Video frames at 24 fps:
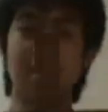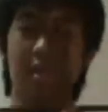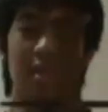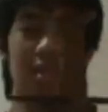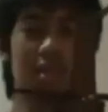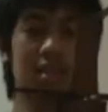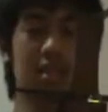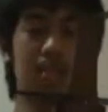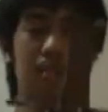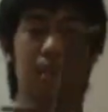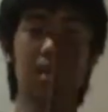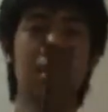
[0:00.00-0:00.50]

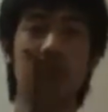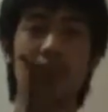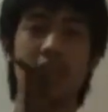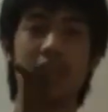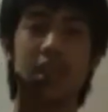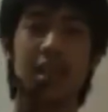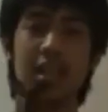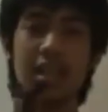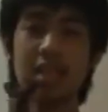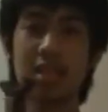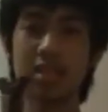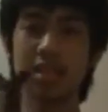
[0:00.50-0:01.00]
is a bit of an
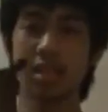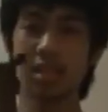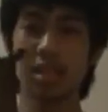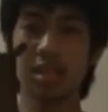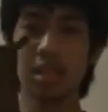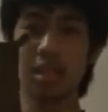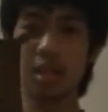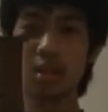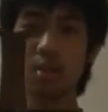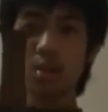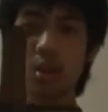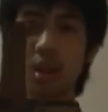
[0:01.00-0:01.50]

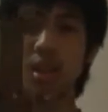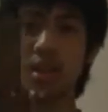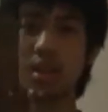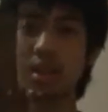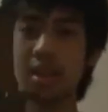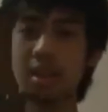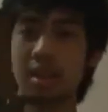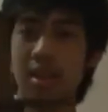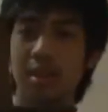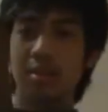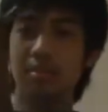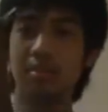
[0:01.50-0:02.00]
interesting one.
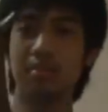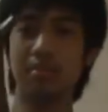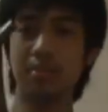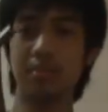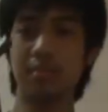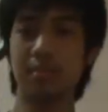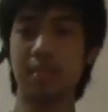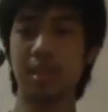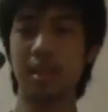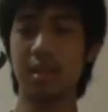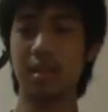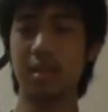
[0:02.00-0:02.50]

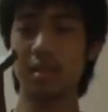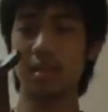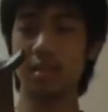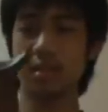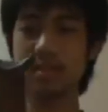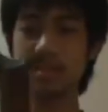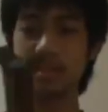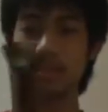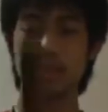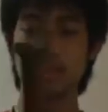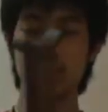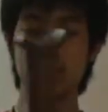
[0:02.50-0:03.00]

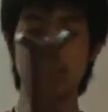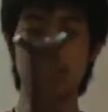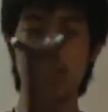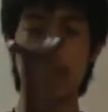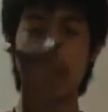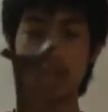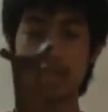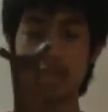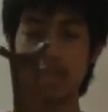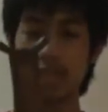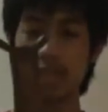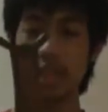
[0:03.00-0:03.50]
I actually